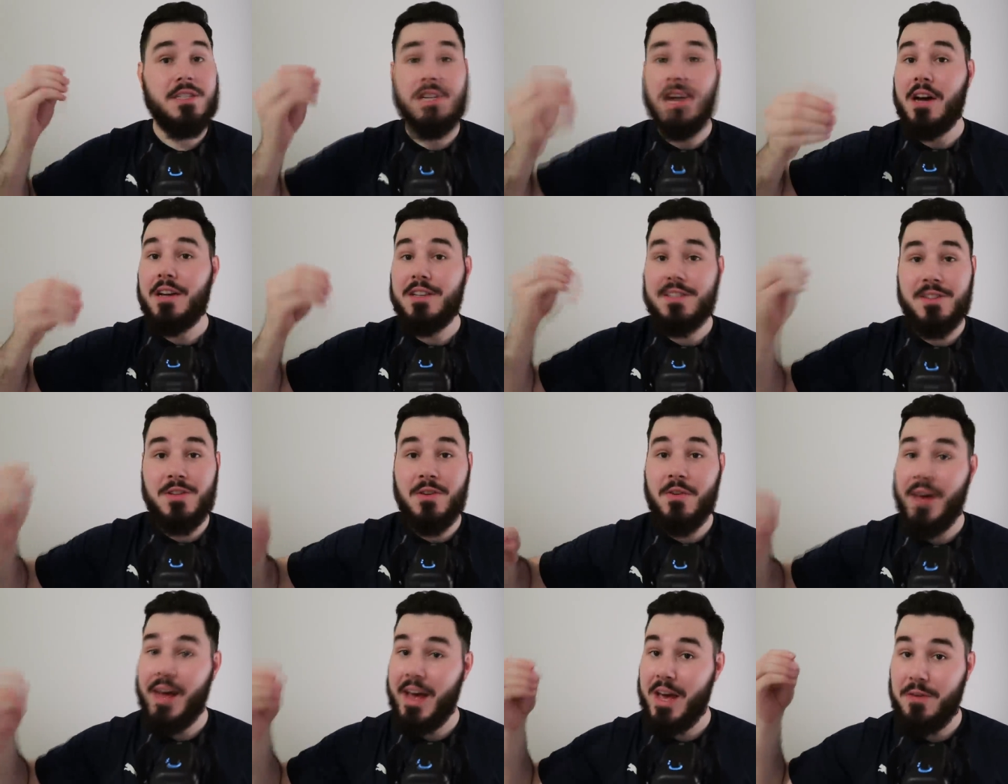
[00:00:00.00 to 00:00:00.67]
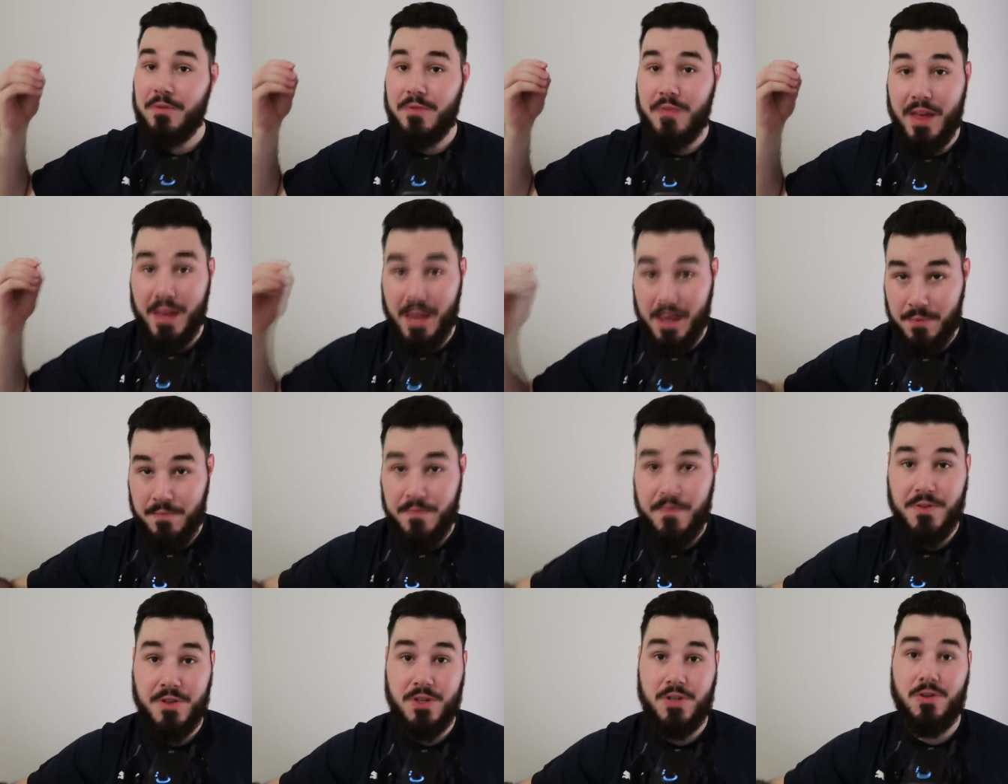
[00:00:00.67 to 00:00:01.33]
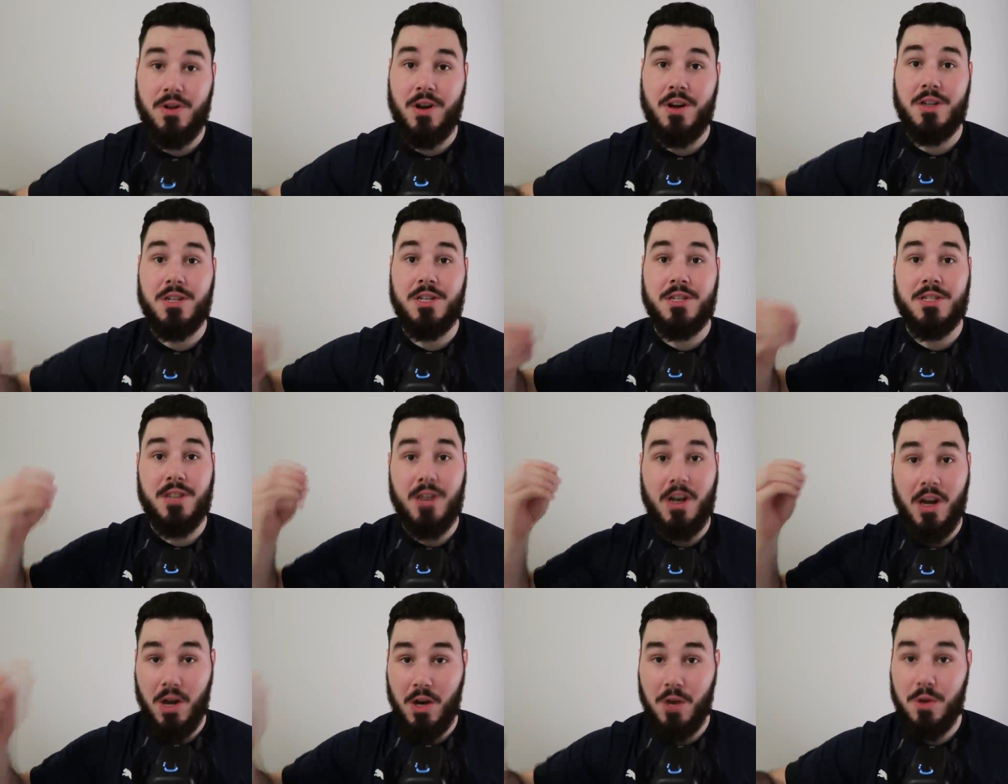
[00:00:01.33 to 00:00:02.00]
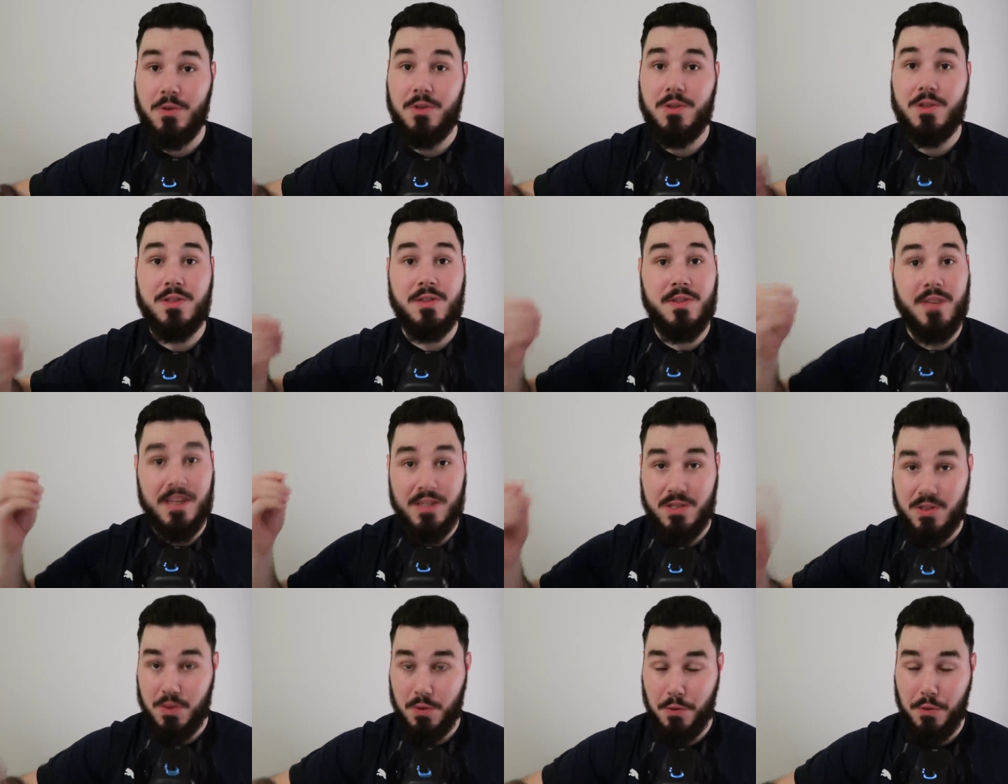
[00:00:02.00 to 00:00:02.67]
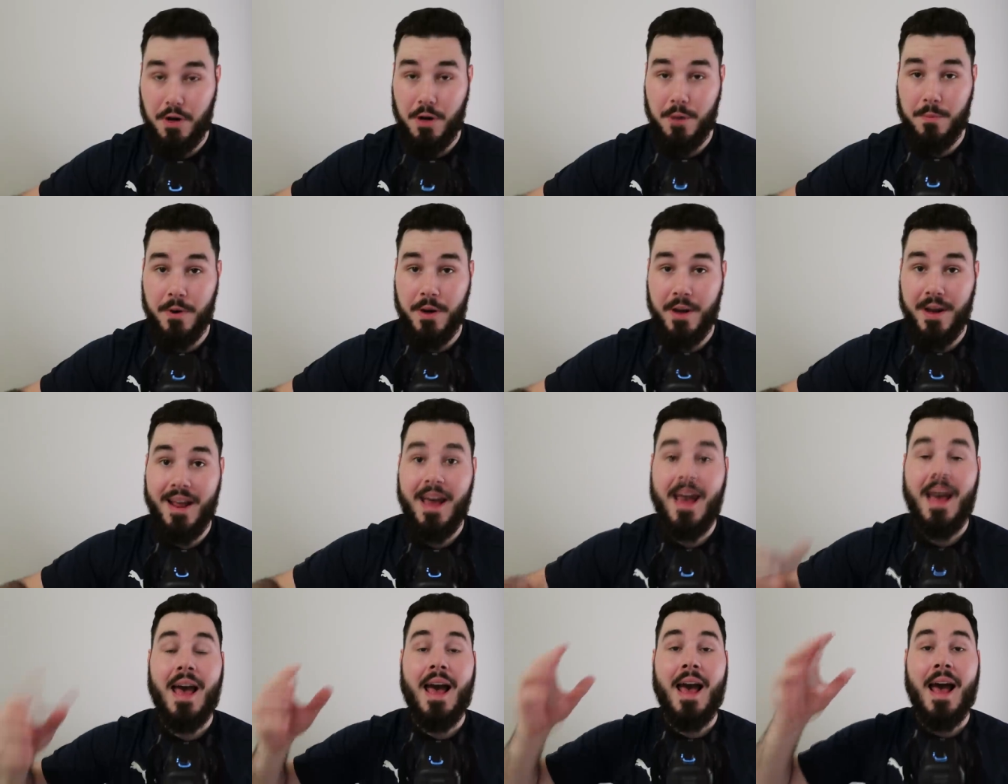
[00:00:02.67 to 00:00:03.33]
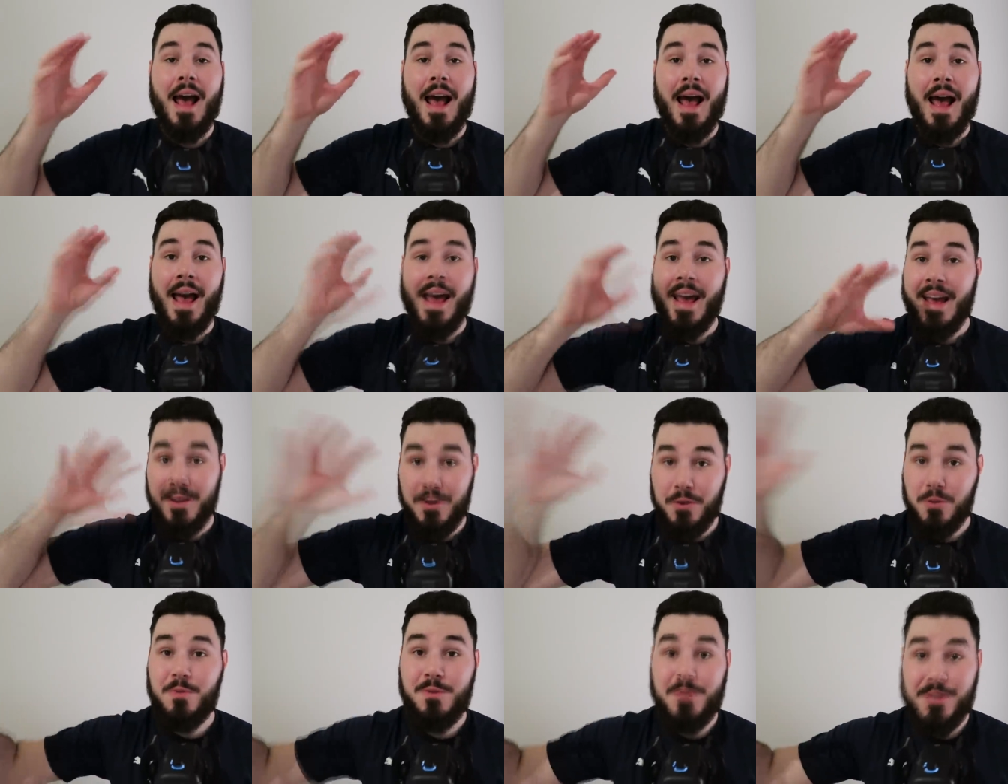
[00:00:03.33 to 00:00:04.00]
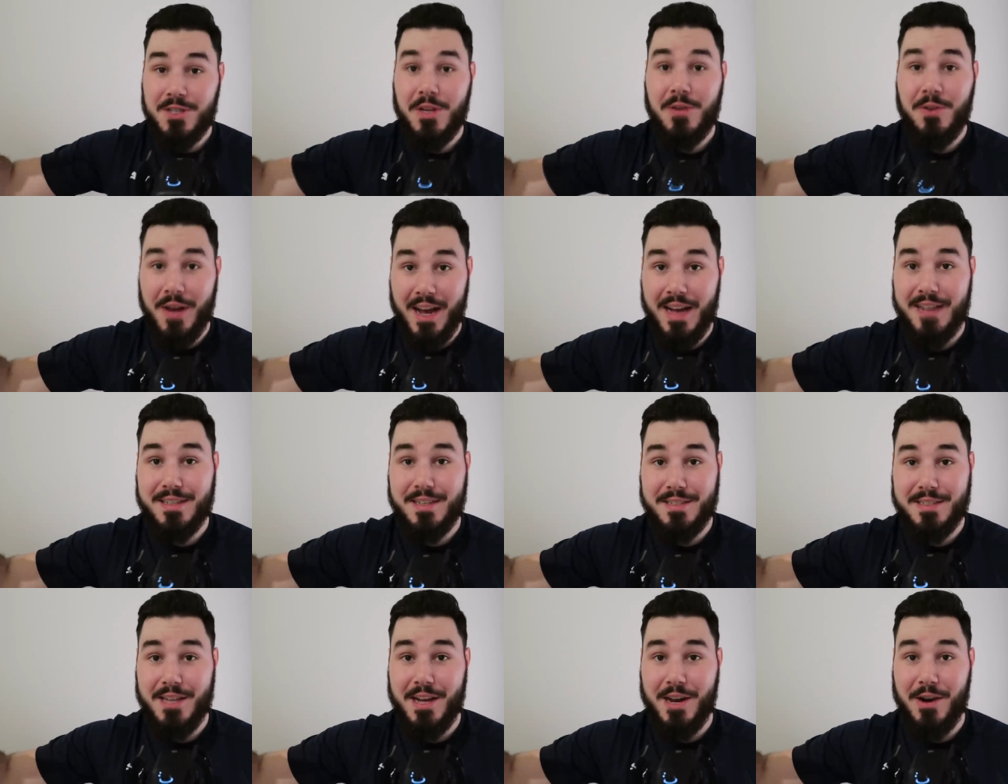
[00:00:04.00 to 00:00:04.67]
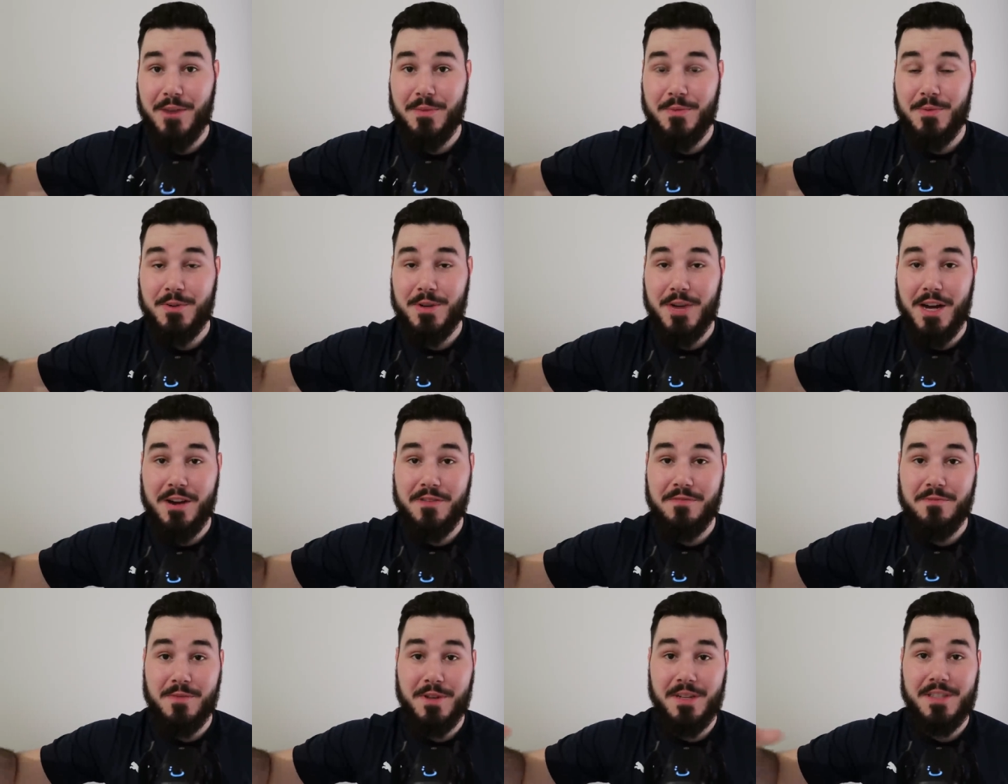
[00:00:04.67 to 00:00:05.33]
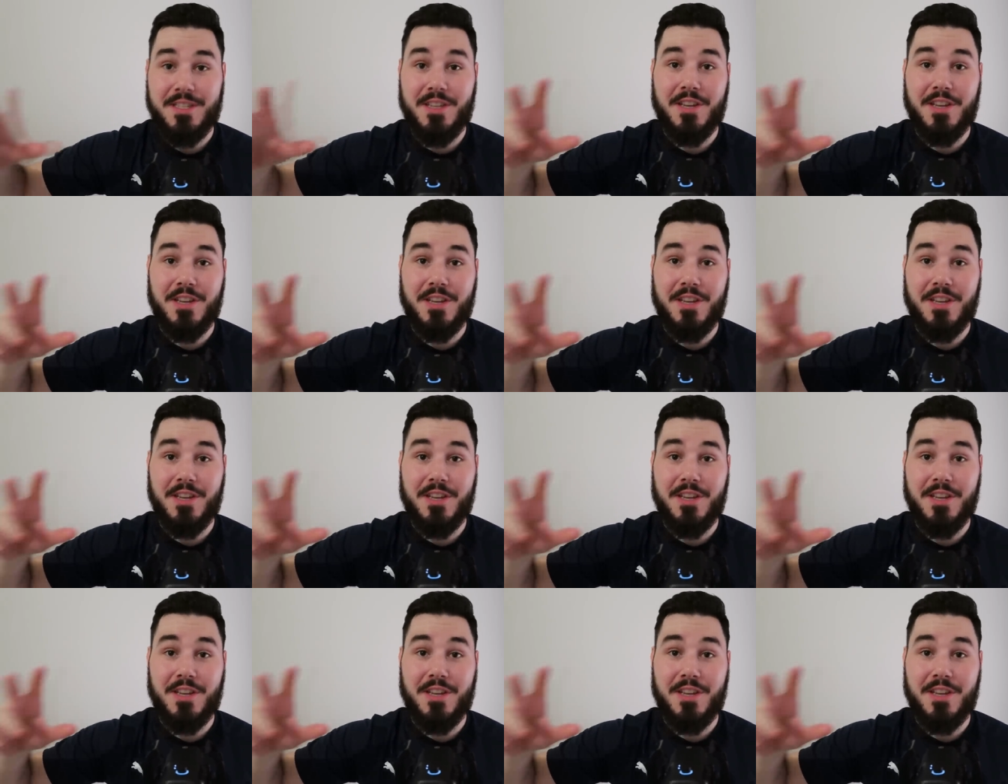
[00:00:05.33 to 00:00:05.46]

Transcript: does not have the infrastructure to host this tournament, and also has a terrible government.